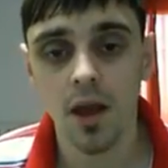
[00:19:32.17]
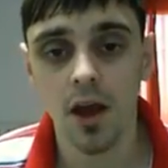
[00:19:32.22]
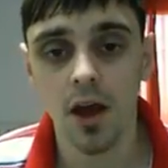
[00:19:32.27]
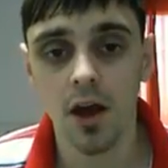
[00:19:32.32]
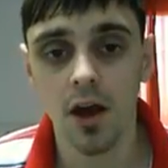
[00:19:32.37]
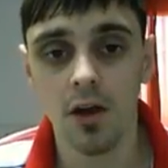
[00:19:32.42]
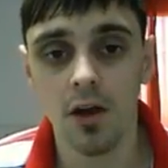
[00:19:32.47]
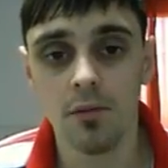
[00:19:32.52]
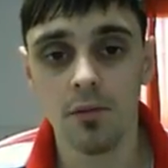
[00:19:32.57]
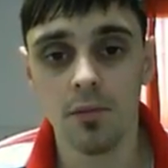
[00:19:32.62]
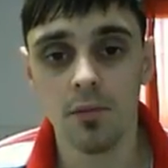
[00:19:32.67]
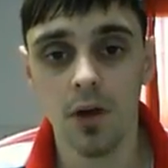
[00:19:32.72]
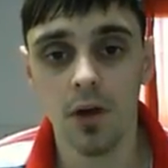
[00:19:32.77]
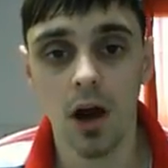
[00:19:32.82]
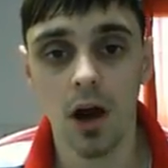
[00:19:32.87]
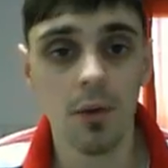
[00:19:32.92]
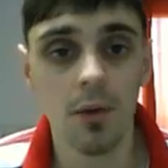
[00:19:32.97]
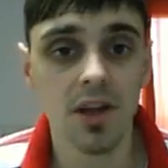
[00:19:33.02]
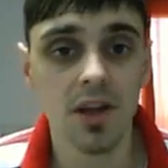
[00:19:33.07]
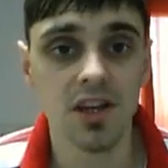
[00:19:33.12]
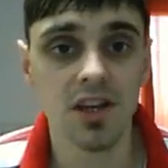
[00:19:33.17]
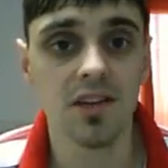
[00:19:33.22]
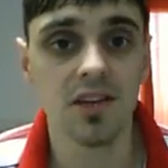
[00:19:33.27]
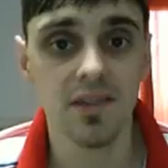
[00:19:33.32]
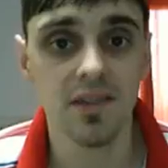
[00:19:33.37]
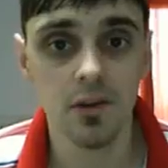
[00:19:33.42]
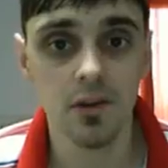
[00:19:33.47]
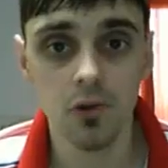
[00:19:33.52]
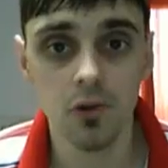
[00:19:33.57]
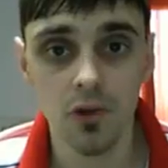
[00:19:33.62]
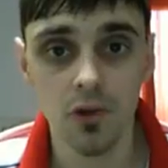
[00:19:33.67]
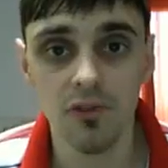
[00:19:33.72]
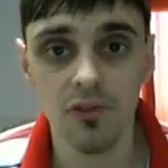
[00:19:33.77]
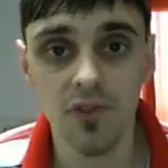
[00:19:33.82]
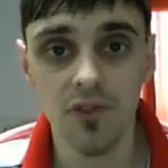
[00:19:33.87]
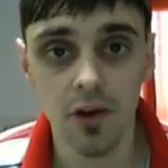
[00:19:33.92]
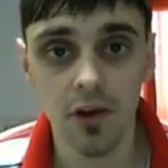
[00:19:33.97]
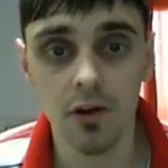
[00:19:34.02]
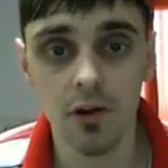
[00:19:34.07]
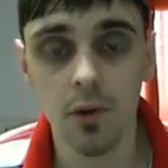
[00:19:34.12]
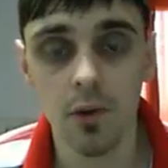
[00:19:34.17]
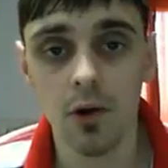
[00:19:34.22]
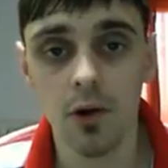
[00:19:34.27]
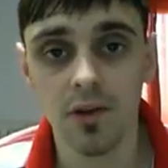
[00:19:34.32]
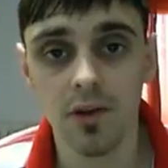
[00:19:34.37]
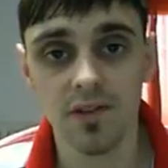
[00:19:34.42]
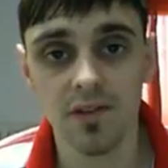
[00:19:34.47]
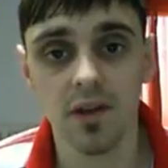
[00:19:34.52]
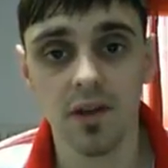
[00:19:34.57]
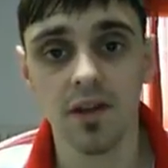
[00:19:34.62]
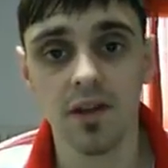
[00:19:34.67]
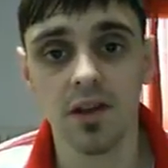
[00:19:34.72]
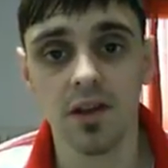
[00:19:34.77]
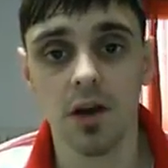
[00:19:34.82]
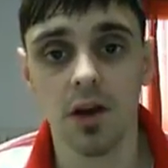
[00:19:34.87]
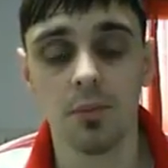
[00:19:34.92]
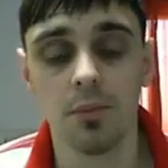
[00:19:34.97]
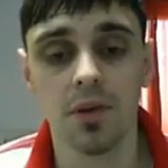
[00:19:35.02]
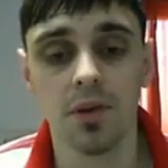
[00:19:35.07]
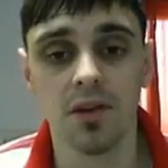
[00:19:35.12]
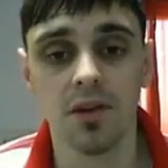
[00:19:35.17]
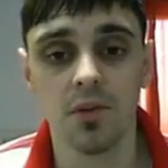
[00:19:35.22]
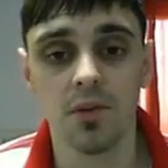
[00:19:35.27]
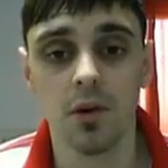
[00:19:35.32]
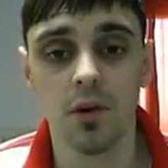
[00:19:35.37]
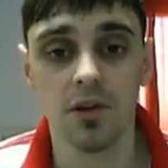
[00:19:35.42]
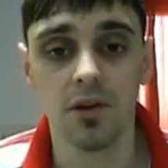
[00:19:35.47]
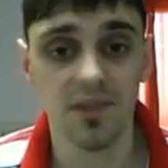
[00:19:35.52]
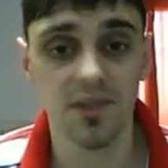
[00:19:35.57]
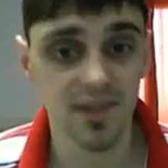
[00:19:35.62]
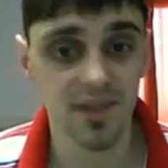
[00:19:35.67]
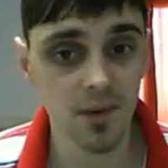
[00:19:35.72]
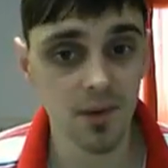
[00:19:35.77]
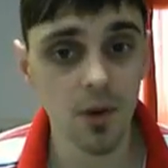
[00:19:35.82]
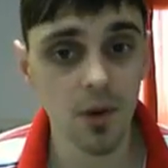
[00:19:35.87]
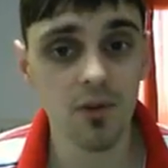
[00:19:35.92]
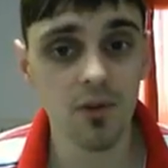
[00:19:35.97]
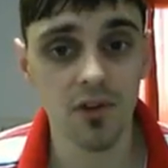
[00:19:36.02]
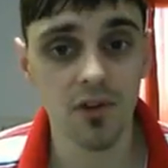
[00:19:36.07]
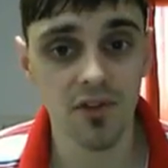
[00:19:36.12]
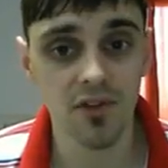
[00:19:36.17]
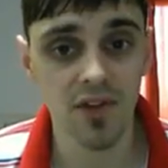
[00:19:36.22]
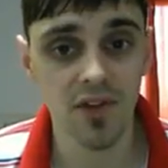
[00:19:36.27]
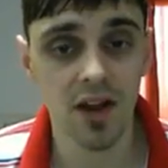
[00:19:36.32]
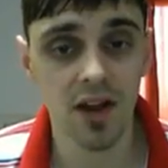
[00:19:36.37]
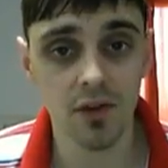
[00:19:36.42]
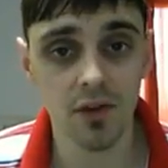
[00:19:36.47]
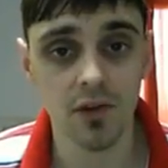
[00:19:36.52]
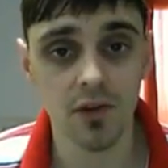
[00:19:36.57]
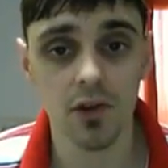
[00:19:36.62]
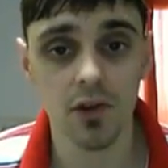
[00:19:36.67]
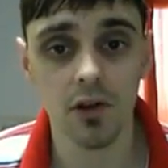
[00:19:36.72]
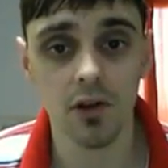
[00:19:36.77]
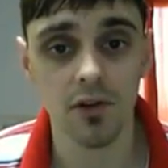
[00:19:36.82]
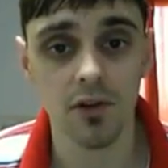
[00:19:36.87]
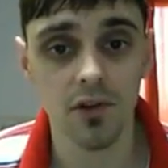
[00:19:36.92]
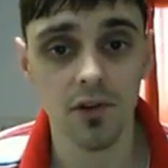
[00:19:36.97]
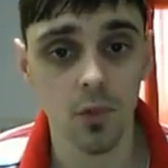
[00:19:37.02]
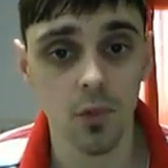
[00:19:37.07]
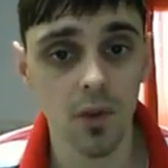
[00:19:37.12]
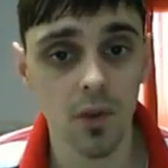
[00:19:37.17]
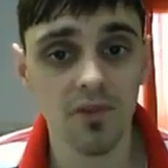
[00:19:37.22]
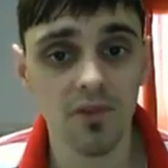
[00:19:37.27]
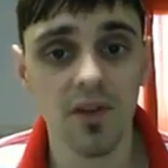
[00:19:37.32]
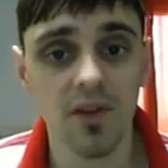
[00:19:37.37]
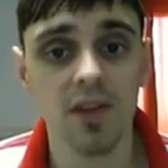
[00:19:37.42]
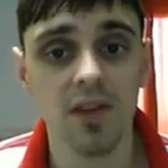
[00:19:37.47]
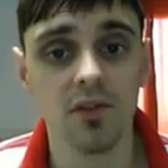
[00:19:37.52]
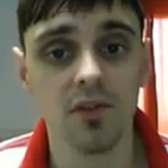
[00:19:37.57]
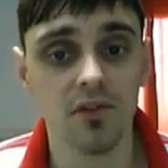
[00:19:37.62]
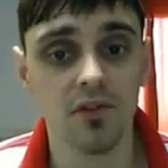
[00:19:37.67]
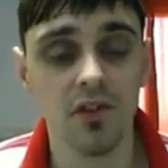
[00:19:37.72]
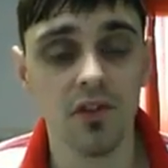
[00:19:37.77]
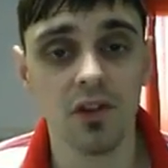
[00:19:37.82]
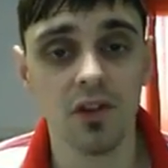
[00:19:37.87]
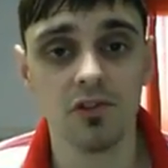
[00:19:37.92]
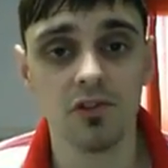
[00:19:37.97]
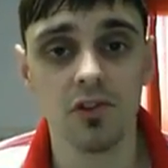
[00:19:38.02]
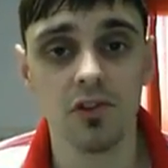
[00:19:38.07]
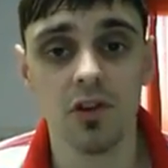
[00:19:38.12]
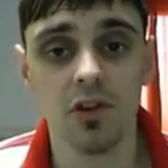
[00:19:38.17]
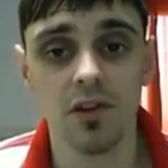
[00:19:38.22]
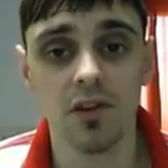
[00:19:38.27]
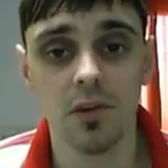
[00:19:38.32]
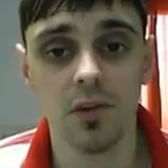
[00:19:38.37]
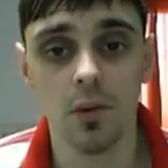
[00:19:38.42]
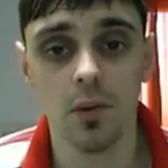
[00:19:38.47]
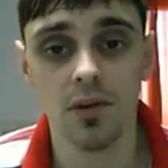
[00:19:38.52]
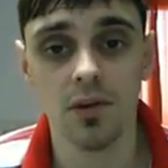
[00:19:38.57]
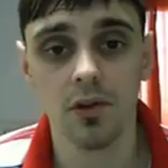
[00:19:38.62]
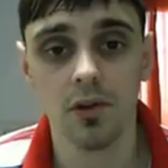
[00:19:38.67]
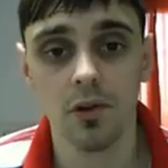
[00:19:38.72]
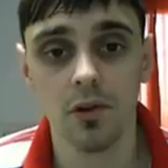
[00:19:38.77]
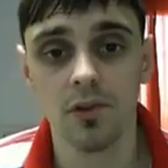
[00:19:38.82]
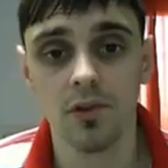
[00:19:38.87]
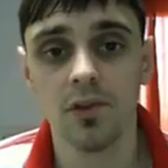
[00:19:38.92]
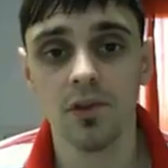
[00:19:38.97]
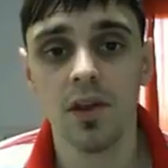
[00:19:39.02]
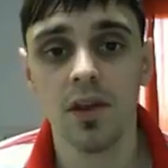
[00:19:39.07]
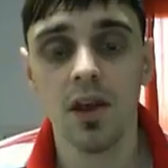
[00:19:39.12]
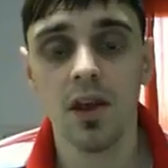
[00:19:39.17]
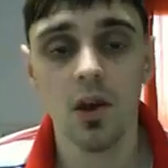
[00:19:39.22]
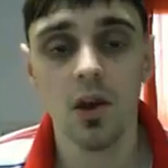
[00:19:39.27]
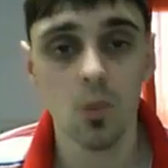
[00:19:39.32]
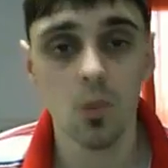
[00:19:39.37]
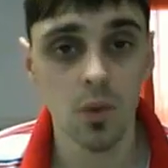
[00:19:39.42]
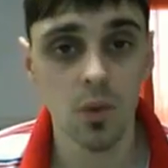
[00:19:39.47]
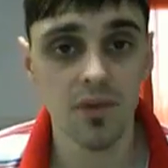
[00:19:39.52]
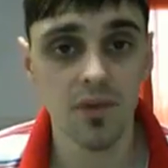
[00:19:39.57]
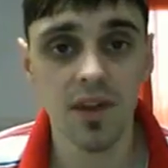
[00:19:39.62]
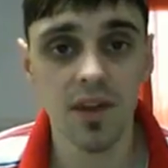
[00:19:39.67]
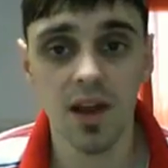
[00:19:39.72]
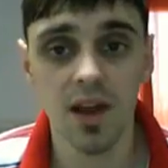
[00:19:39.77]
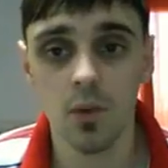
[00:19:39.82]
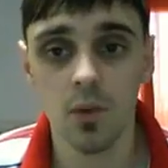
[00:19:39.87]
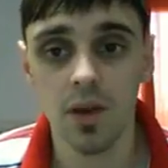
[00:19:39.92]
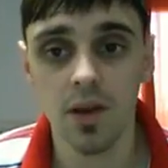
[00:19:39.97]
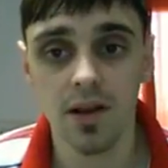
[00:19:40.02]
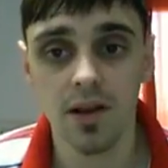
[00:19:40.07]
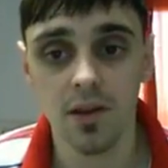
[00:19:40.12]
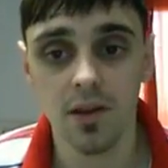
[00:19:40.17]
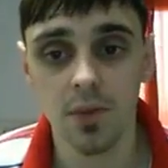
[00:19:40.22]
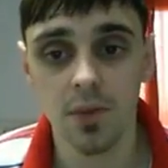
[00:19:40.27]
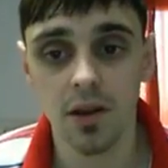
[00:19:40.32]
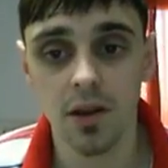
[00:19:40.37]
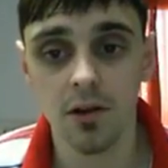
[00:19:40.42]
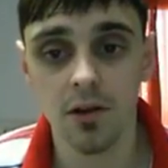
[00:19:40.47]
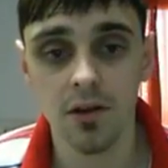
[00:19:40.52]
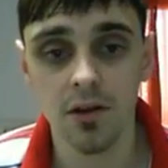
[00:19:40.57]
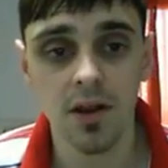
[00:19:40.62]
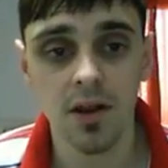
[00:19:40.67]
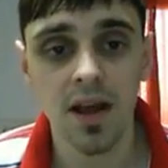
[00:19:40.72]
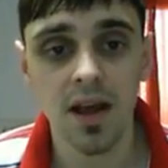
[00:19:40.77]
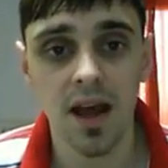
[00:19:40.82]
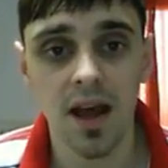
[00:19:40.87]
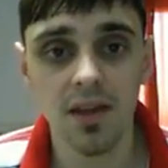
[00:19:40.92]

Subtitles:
I'm actually still doing very well inside the company as well. It's still over $1,000, so $1,391 within that weekly period.